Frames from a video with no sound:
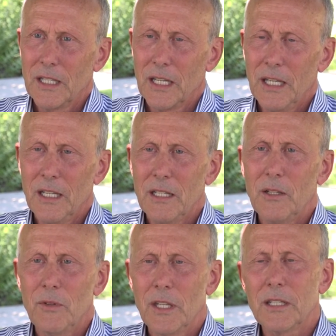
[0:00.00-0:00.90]
And
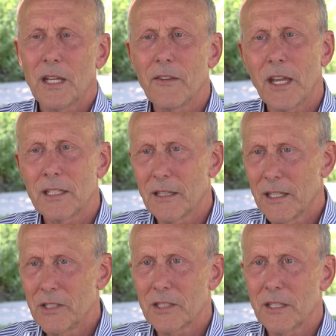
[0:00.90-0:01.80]
he would then tie that to
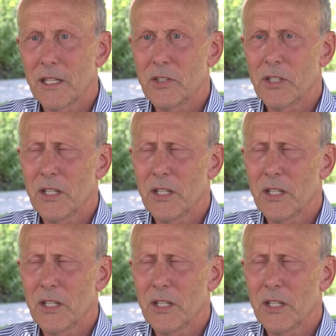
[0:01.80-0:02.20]
legislation.